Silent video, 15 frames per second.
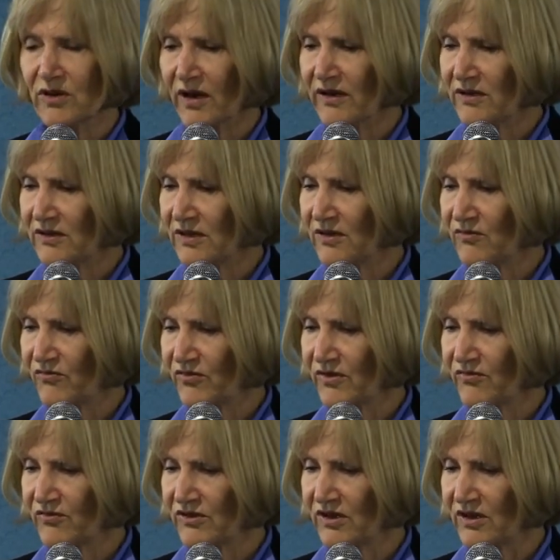
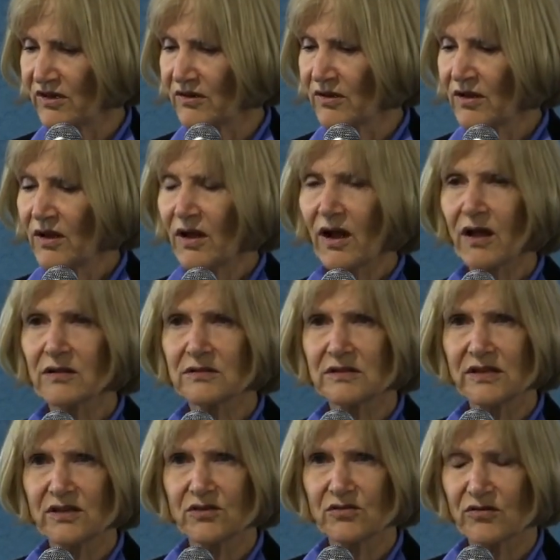1915, a
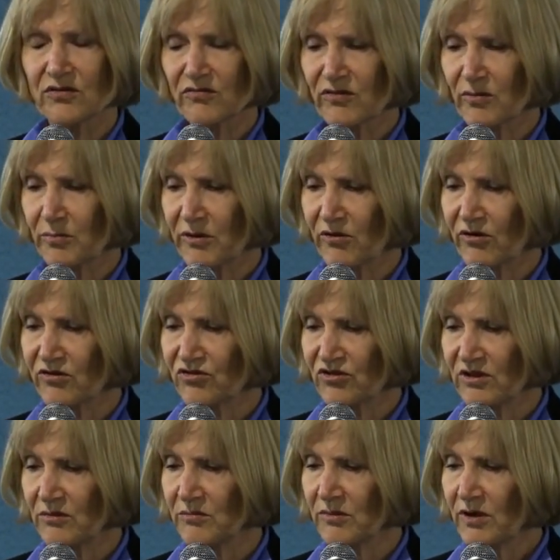leader of the
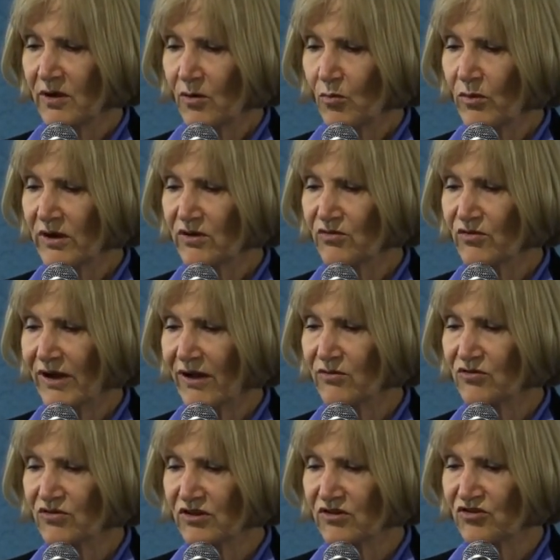Parashim went
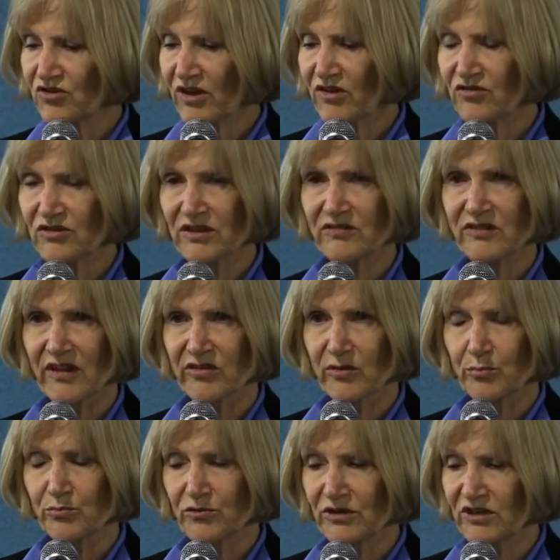around suggesting that the
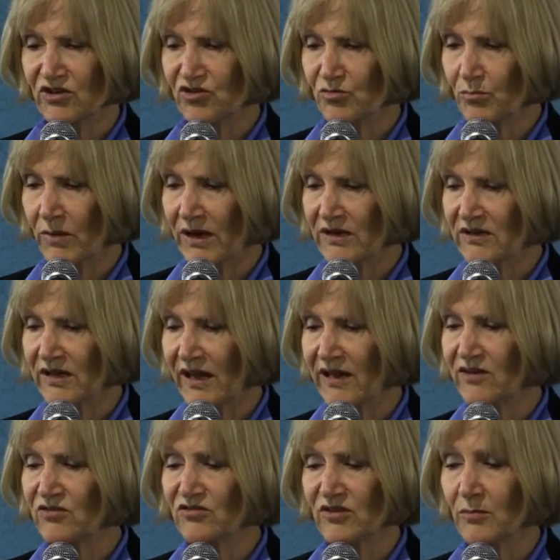British might
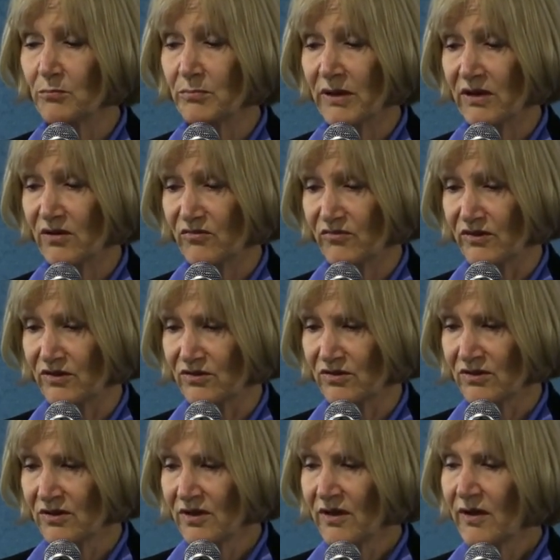gain some benefit
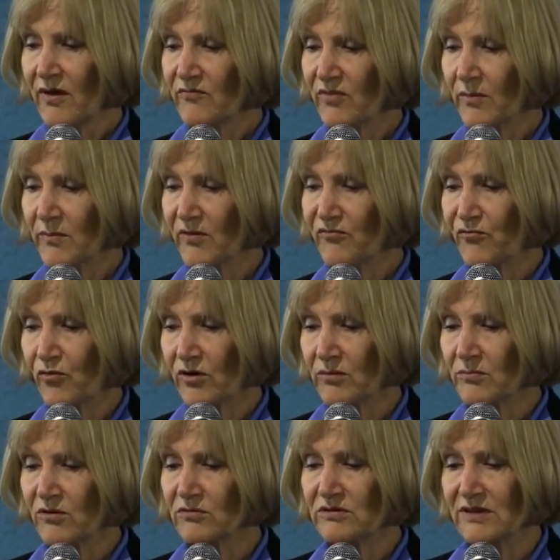from a
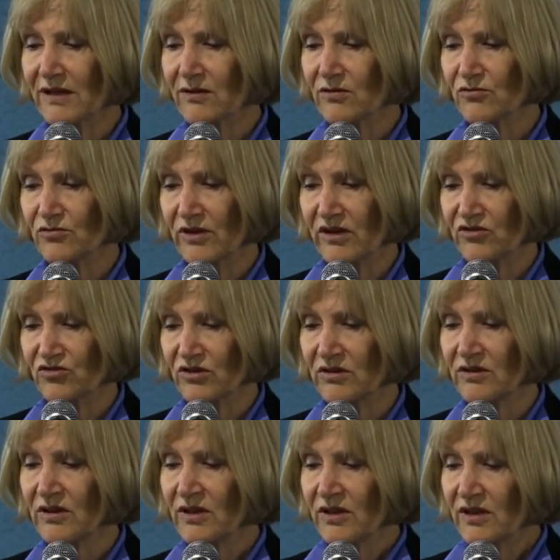formal
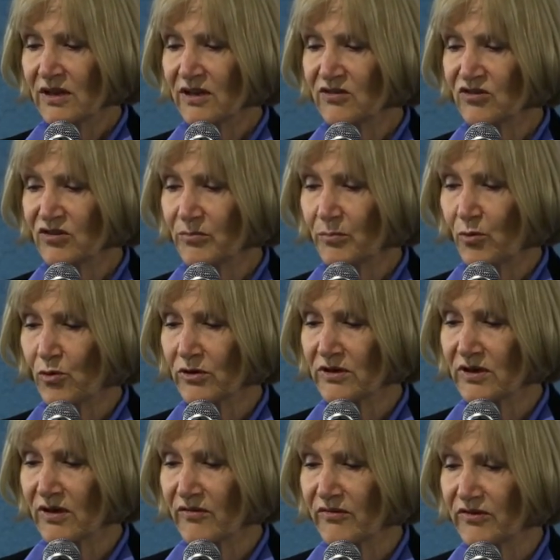declaration in
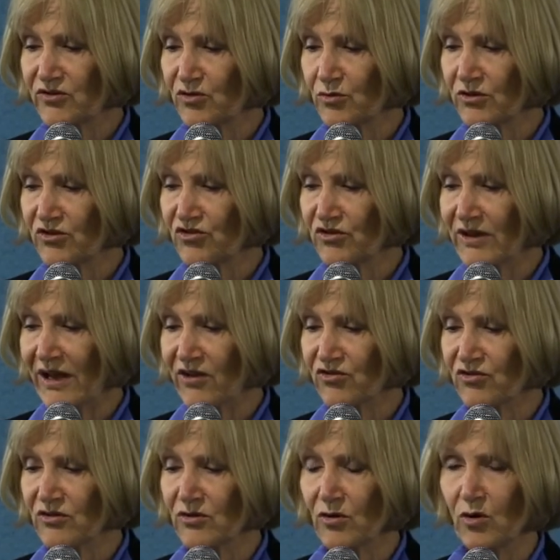support of a Jewish
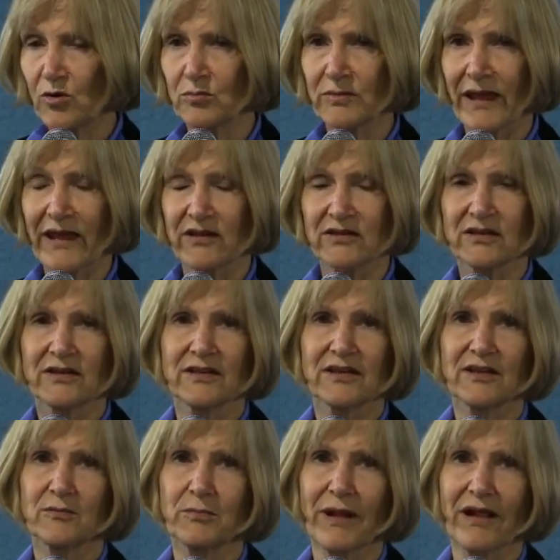national homeland
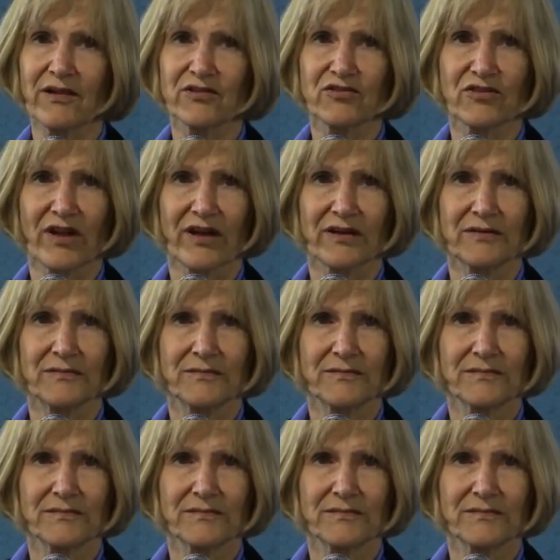in Palestine.